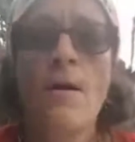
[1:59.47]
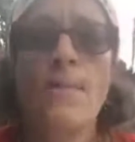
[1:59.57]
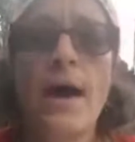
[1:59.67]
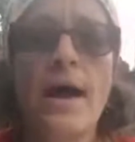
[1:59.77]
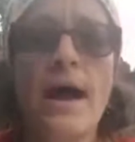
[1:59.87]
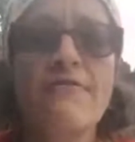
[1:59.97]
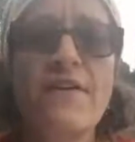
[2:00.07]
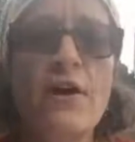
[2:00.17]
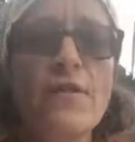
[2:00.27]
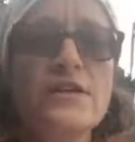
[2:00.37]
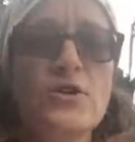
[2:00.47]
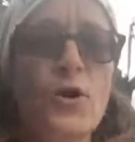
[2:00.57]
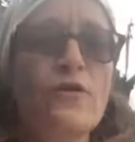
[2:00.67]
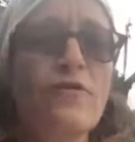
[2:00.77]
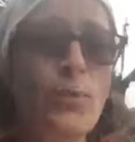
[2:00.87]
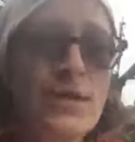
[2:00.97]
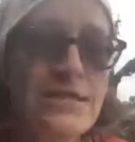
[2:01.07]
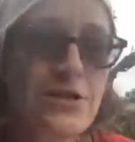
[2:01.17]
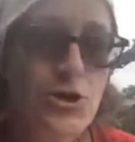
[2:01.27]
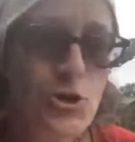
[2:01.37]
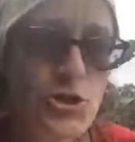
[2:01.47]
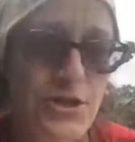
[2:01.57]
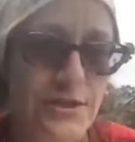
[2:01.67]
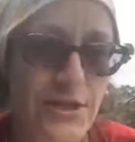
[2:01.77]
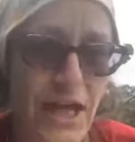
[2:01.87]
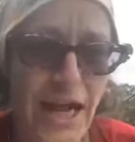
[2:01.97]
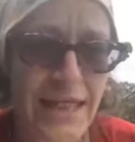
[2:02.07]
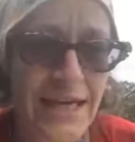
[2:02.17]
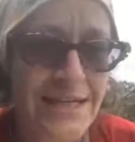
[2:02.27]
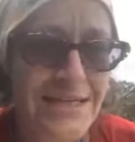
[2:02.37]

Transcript: But I found this quote from Winston Churchill, and I think it's